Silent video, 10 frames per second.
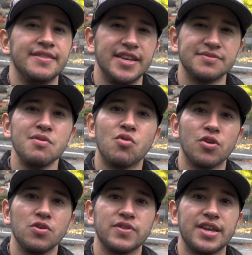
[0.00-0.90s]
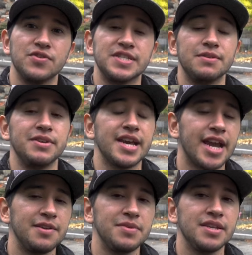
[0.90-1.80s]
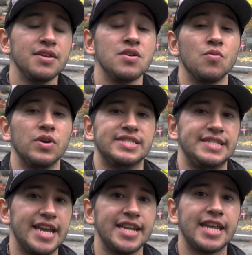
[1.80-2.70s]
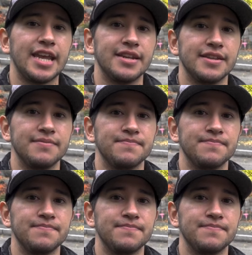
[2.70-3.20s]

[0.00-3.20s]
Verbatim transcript: this memorial that you see behind me was dedicated.